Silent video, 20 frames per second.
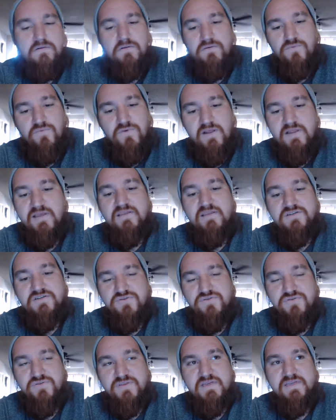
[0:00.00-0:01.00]
really, the
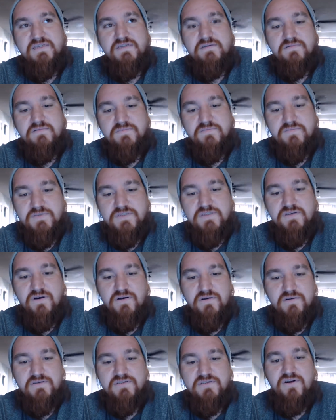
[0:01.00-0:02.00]
truth is
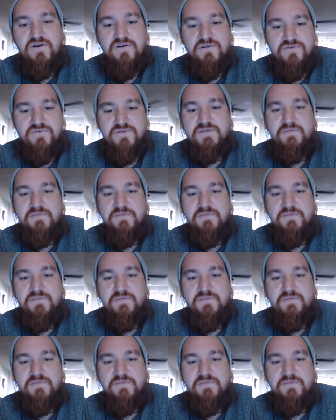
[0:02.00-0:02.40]
start start doing